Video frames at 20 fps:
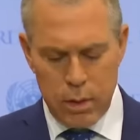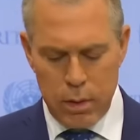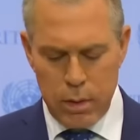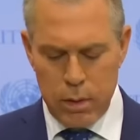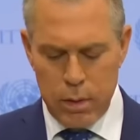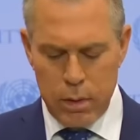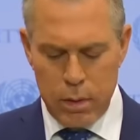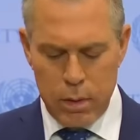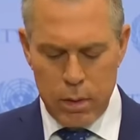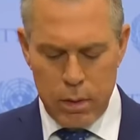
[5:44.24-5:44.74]

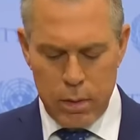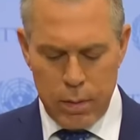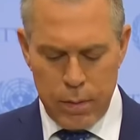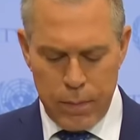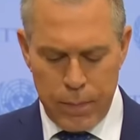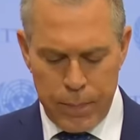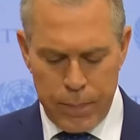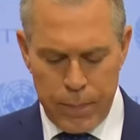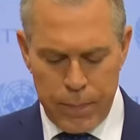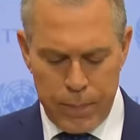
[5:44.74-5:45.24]

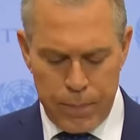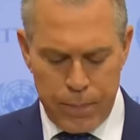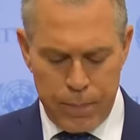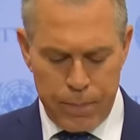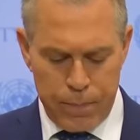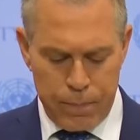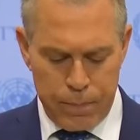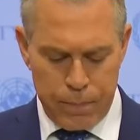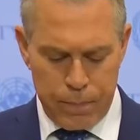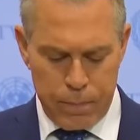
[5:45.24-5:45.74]

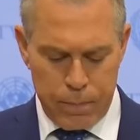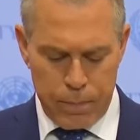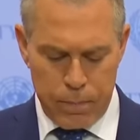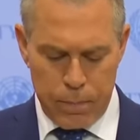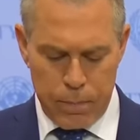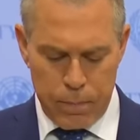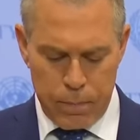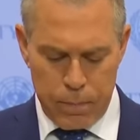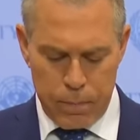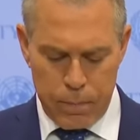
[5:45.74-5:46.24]

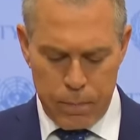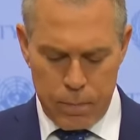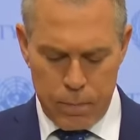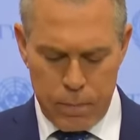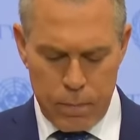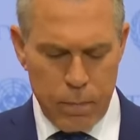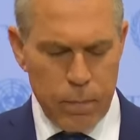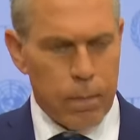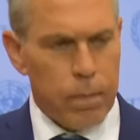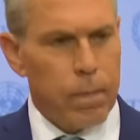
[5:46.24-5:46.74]

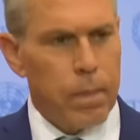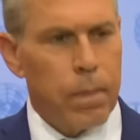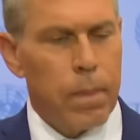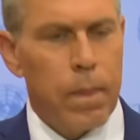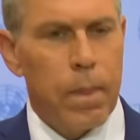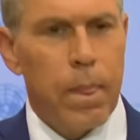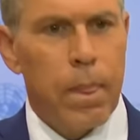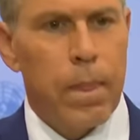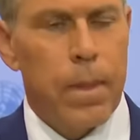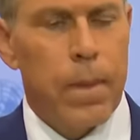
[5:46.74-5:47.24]

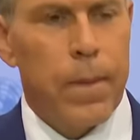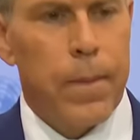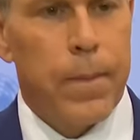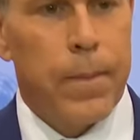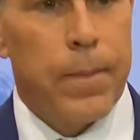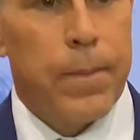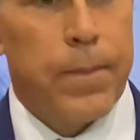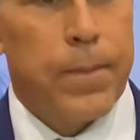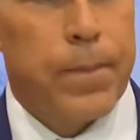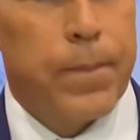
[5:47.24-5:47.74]

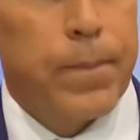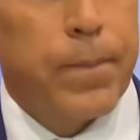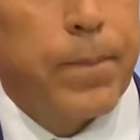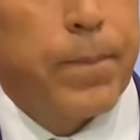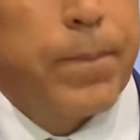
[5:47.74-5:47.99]
[no speech]